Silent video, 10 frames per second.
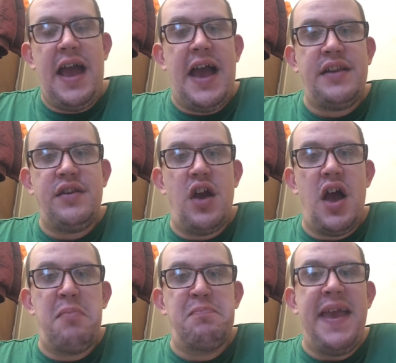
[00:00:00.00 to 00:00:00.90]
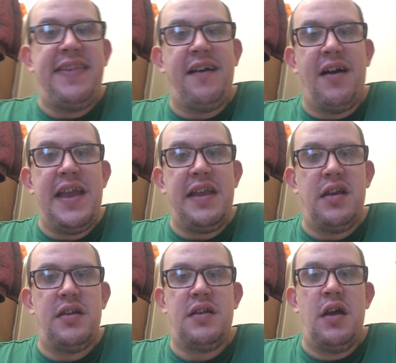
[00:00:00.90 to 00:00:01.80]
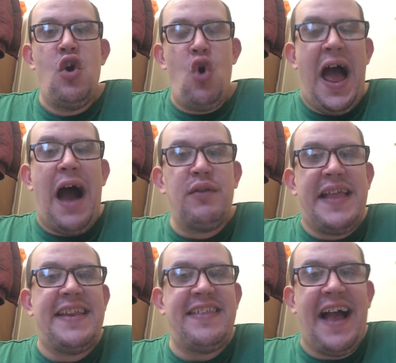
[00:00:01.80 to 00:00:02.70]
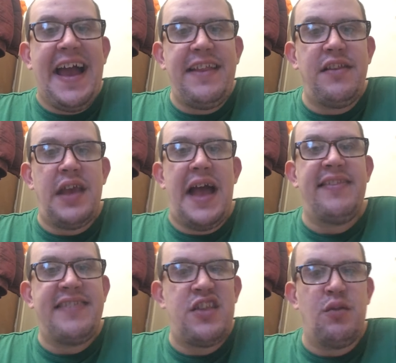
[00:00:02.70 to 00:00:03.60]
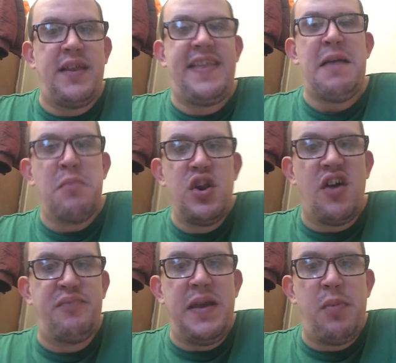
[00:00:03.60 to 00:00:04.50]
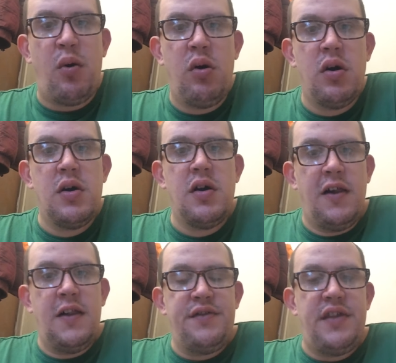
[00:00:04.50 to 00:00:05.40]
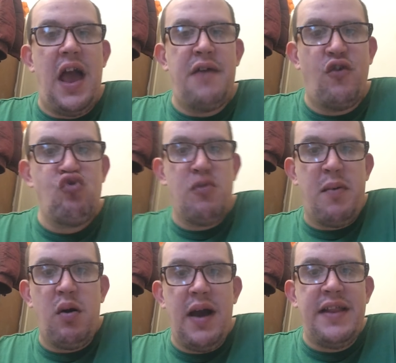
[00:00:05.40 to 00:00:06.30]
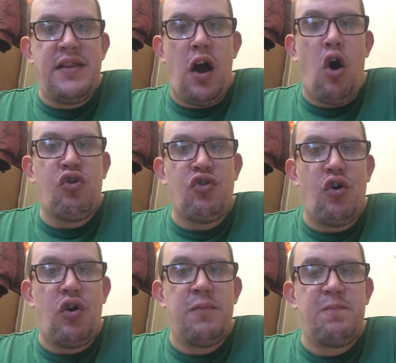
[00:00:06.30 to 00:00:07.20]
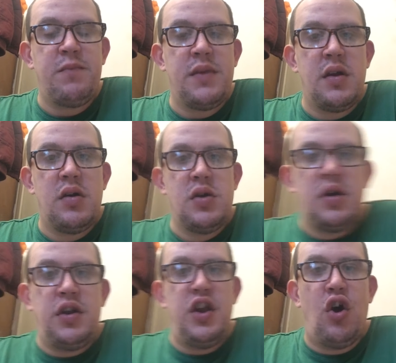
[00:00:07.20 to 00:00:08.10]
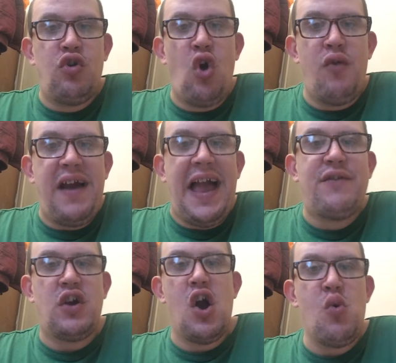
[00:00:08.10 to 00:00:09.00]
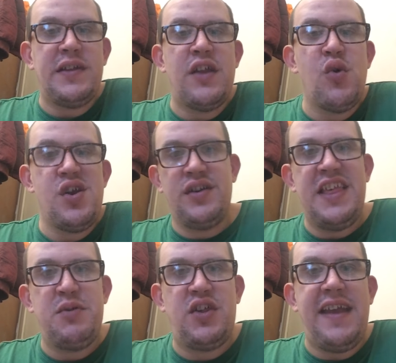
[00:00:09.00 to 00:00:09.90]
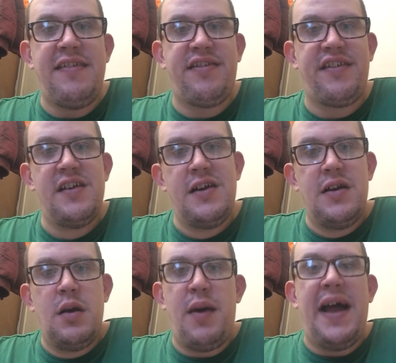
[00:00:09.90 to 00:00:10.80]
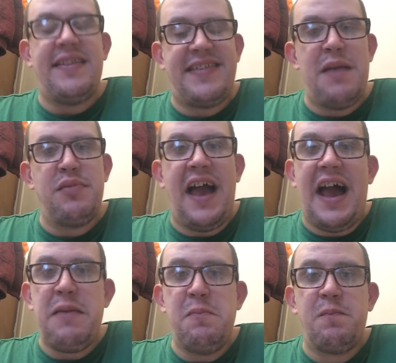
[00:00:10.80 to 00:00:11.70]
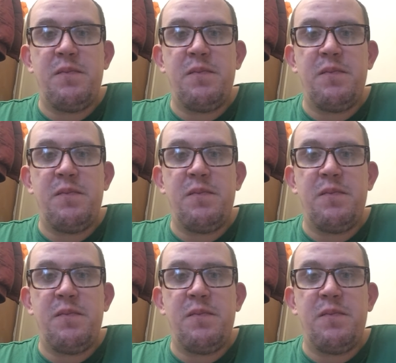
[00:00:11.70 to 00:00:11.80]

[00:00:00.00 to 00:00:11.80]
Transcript: and basically how they're designed and set up to take money off people that are vulnerable and that also, you know, don't really have a clue what they're doing on these machines. But at the same time,